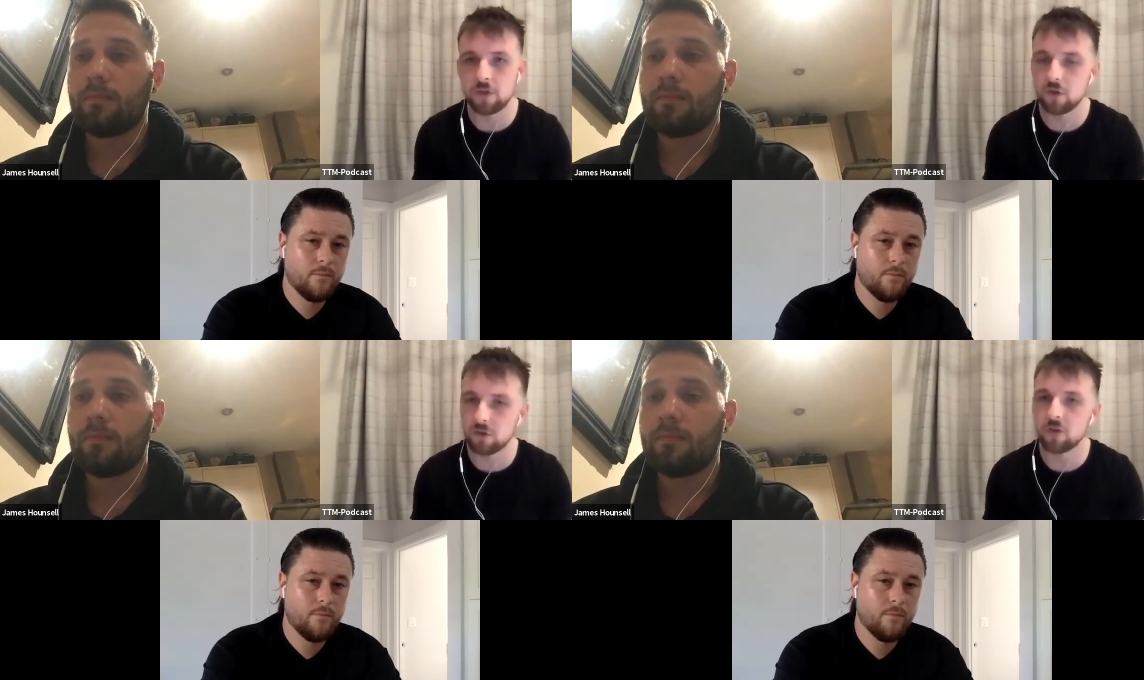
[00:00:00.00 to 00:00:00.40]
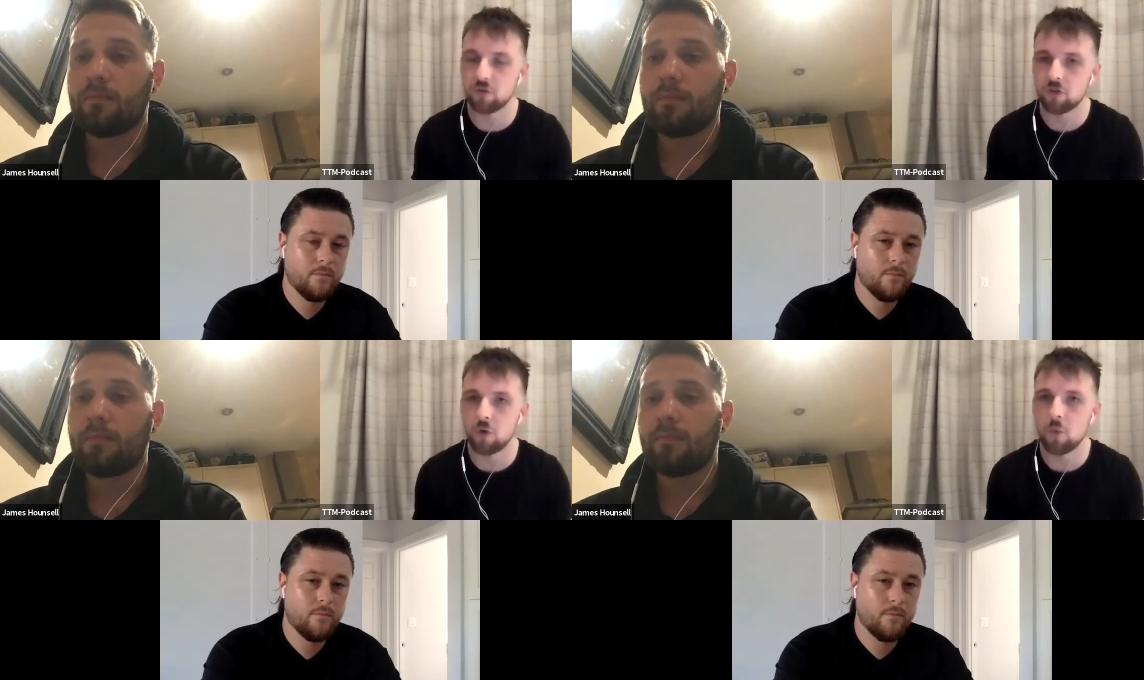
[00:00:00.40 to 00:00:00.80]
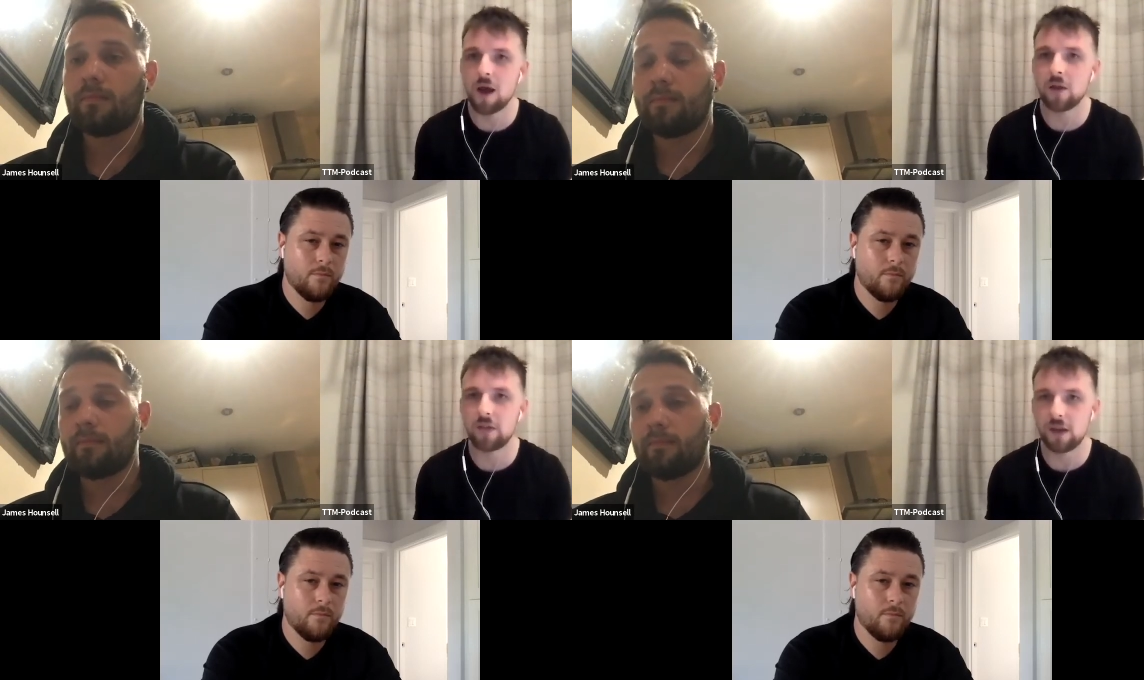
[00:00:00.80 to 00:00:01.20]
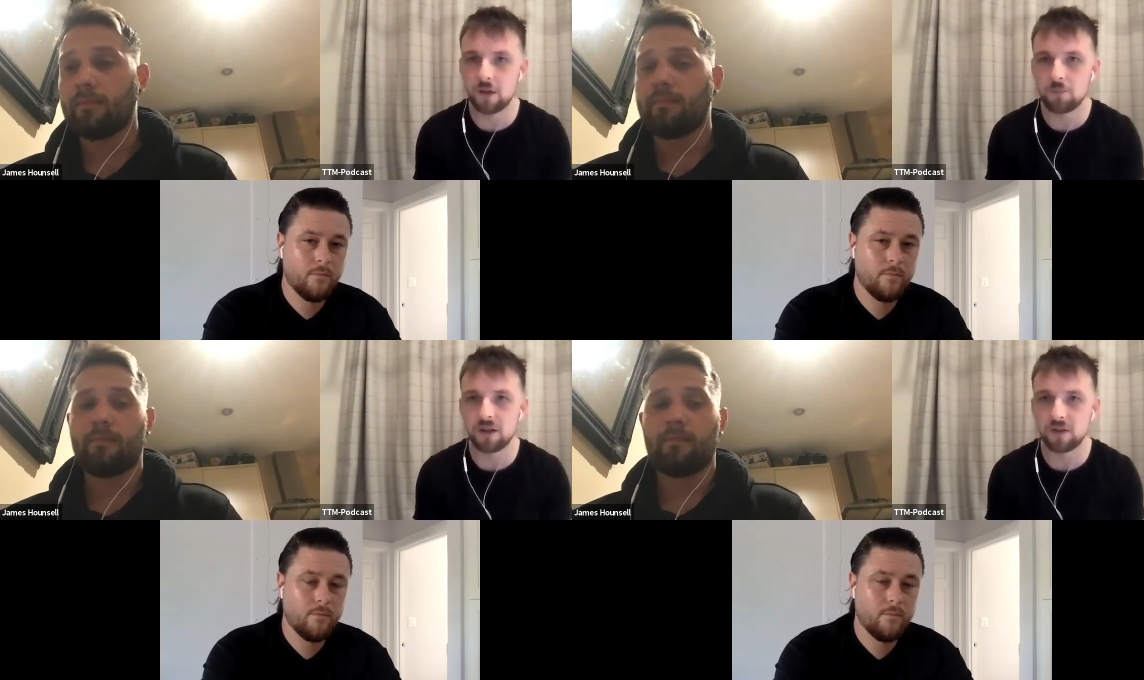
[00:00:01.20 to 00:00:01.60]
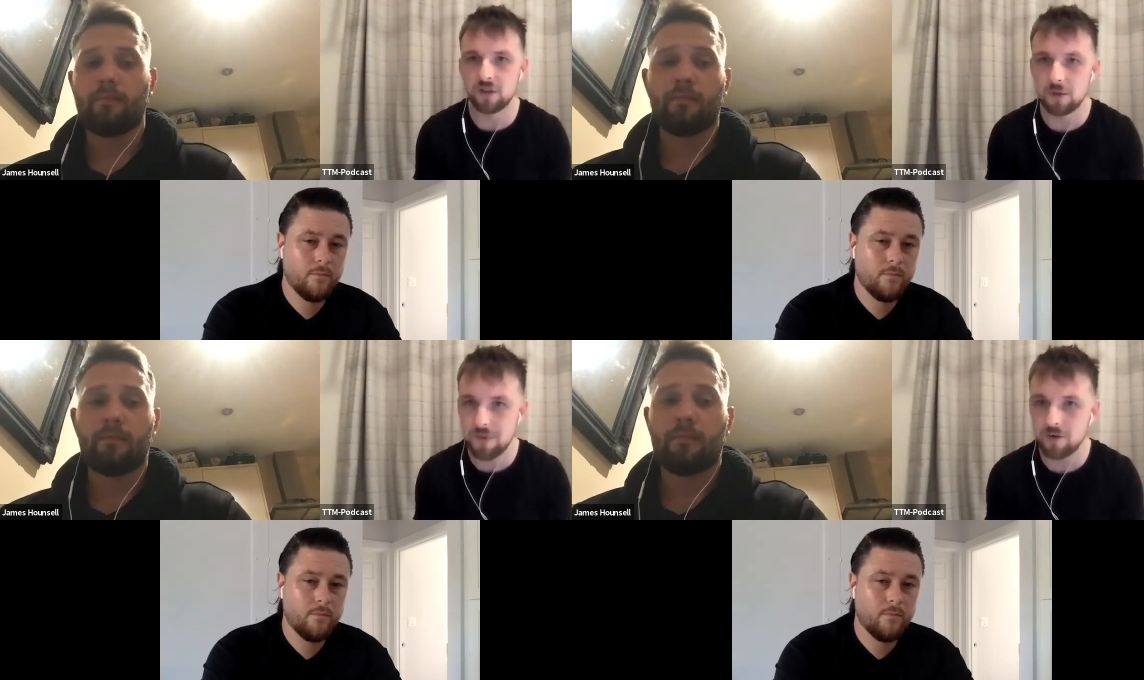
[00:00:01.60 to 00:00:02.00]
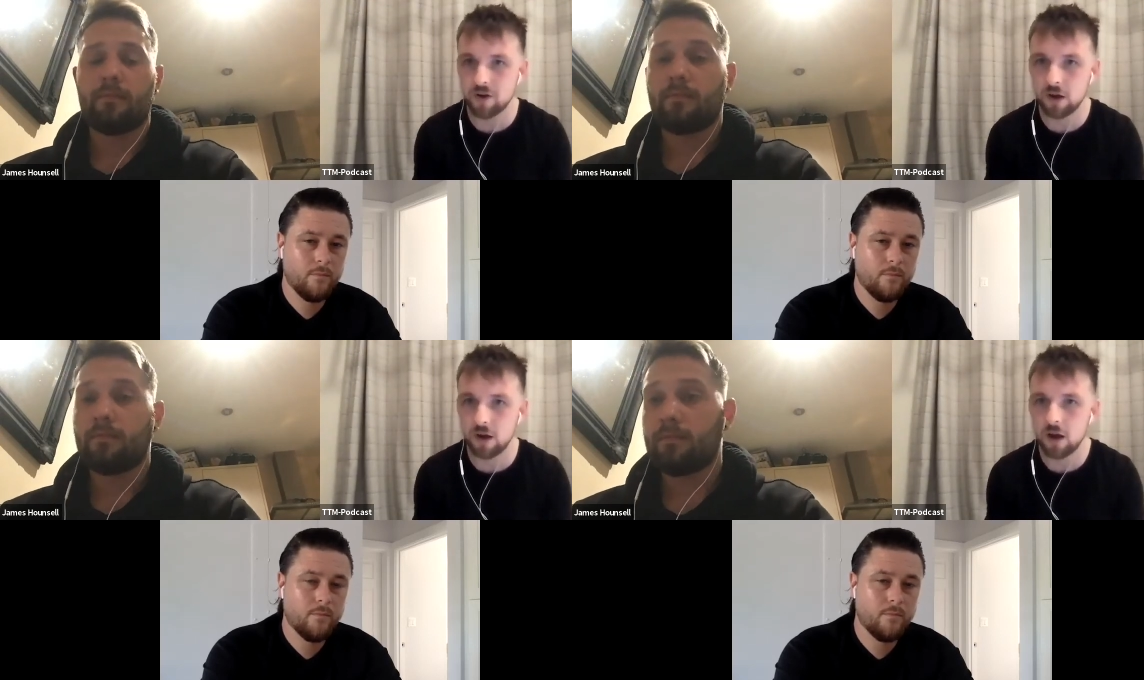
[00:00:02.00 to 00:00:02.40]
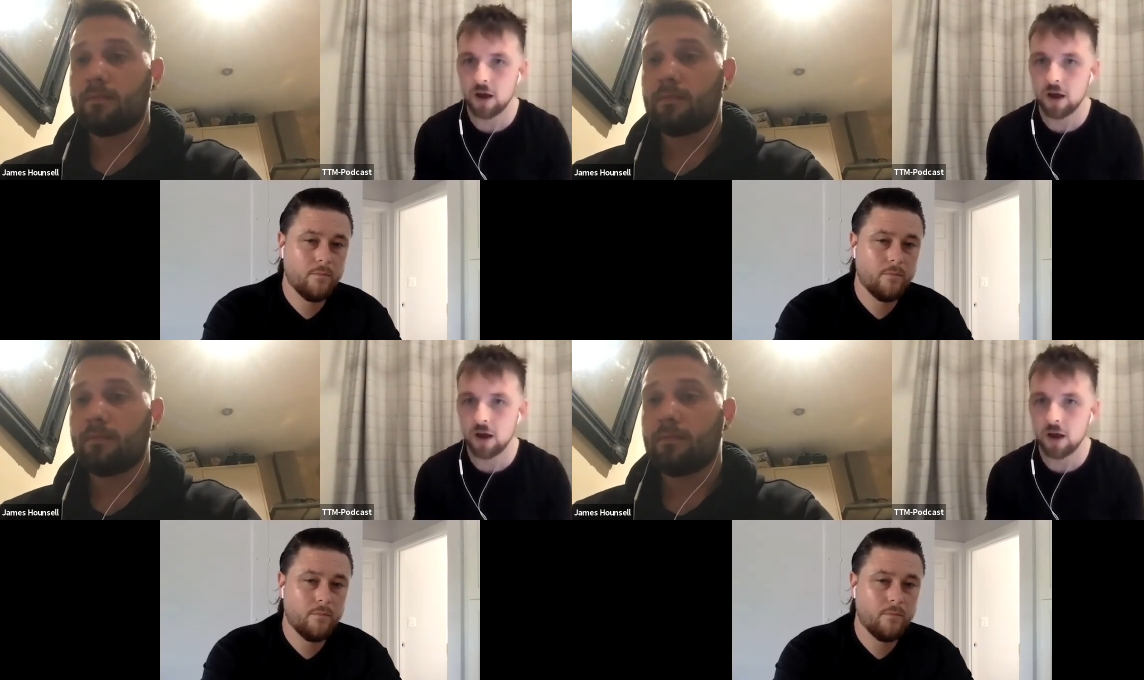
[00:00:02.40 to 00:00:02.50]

Speaker 1: that done so well at the Olympics in America.